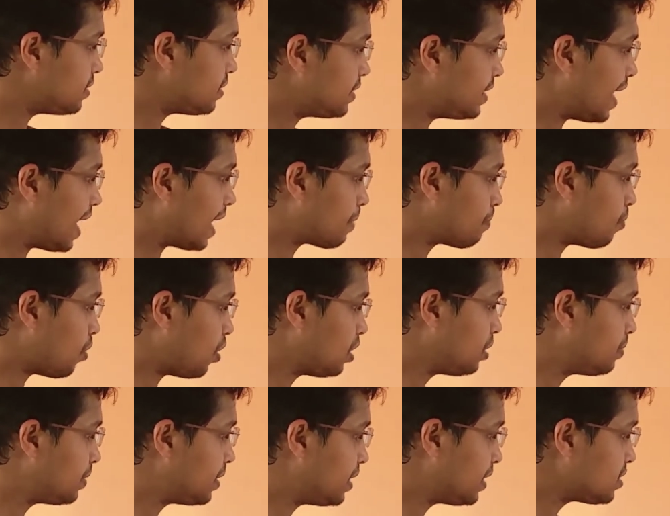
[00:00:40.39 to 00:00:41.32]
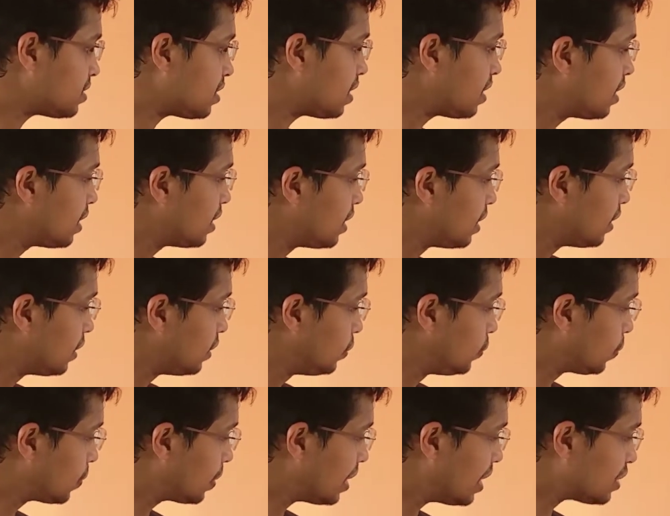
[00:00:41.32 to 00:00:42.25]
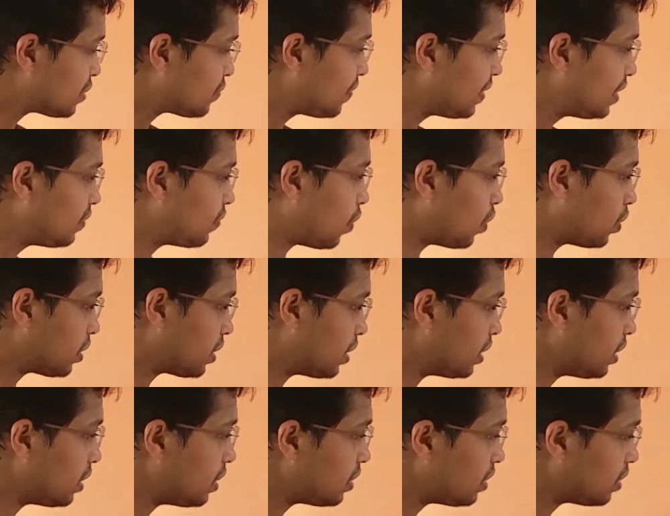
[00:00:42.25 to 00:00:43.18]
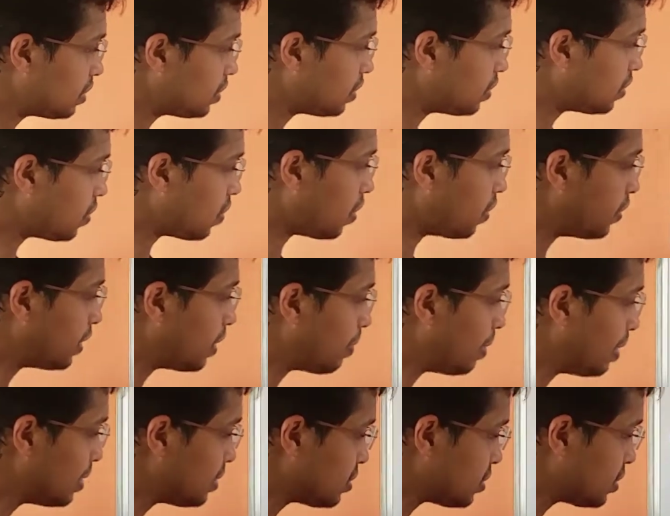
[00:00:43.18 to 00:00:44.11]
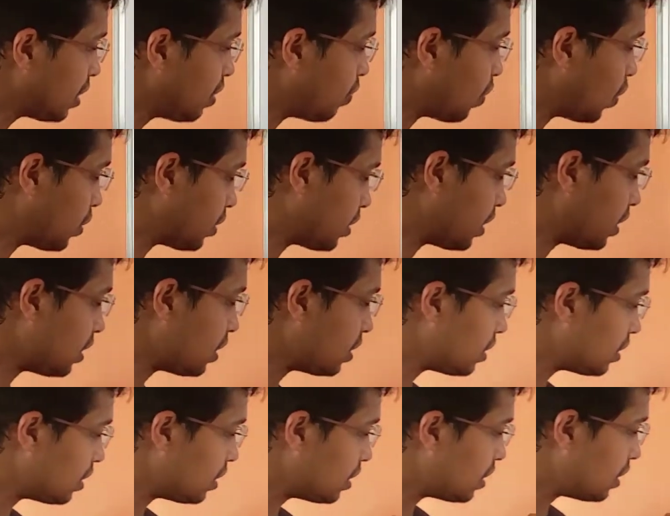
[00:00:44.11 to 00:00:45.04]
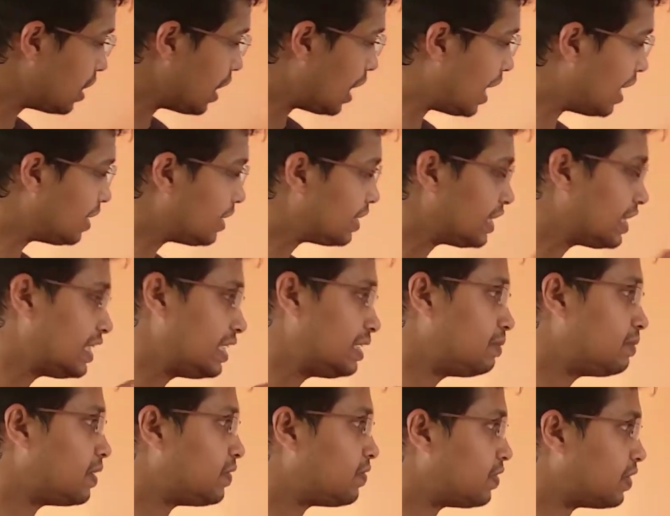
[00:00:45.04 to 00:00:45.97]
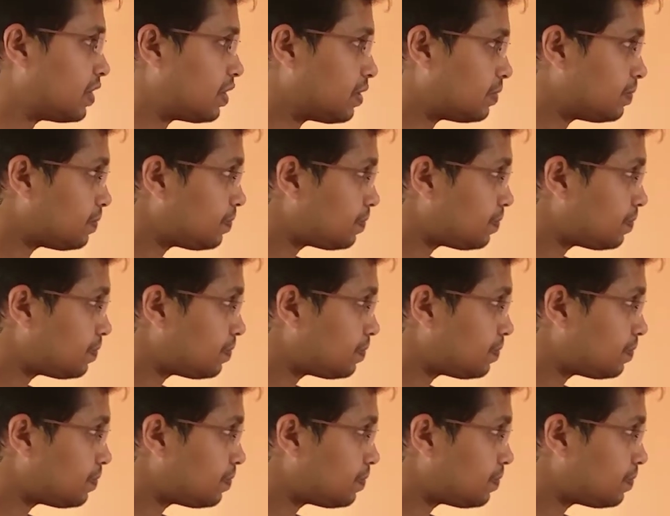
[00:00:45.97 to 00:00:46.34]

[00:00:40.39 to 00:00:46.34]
tag polymerase, nucleus-free water or double distilled water, and TE buffer.